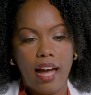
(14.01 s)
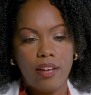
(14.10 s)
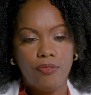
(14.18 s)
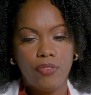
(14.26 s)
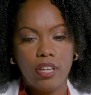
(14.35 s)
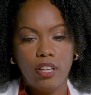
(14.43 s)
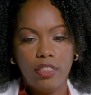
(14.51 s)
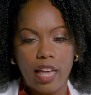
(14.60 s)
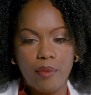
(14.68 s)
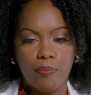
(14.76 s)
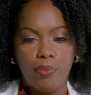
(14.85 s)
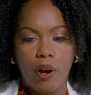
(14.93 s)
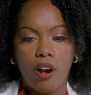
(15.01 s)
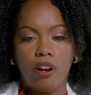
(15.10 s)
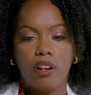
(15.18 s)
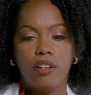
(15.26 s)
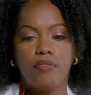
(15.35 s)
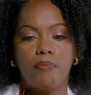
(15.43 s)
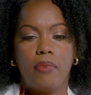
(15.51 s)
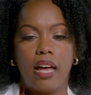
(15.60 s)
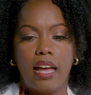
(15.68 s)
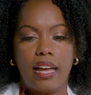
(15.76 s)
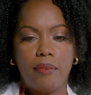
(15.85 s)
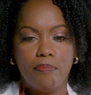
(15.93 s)
I feel that part of
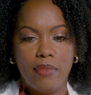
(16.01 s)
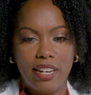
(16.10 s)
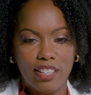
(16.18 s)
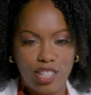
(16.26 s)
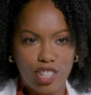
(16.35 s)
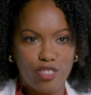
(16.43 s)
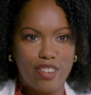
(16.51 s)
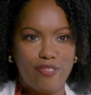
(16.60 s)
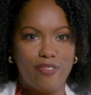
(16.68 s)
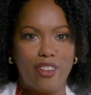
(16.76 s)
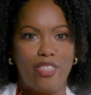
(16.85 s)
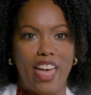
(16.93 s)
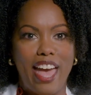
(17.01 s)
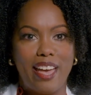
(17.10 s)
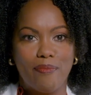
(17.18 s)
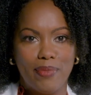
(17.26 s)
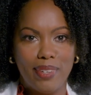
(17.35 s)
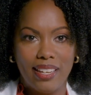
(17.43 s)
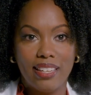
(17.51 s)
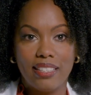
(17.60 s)
my ministry for them